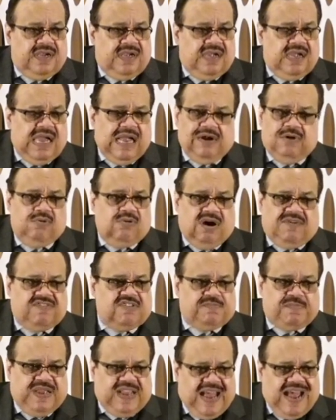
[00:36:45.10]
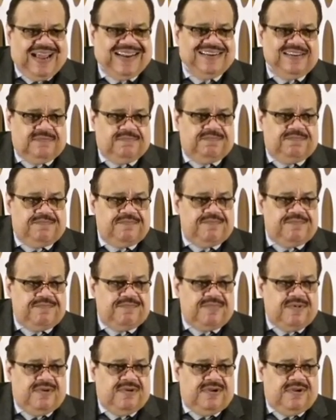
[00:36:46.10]
and whoever's behind it.
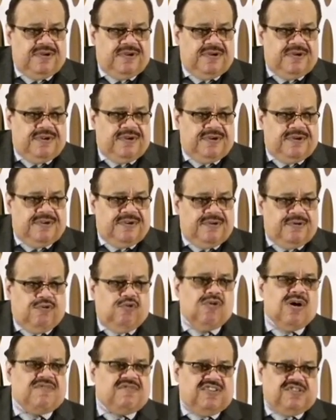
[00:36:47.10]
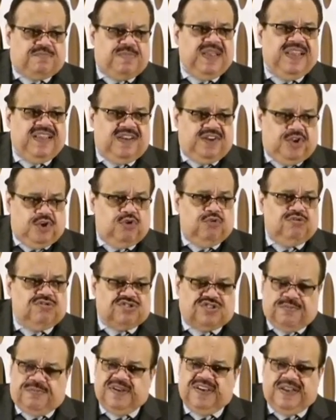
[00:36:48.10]
Amen. Whoever's being
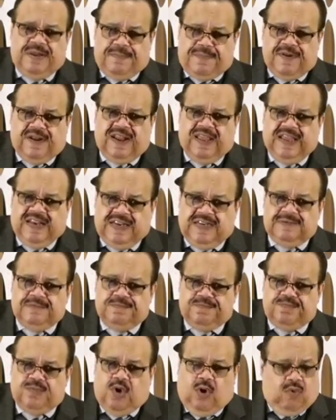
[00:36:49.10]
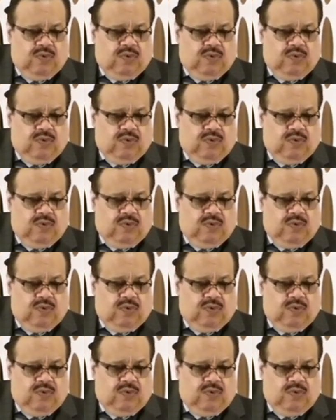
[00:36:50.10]
used to manipulate it. Right. Oh,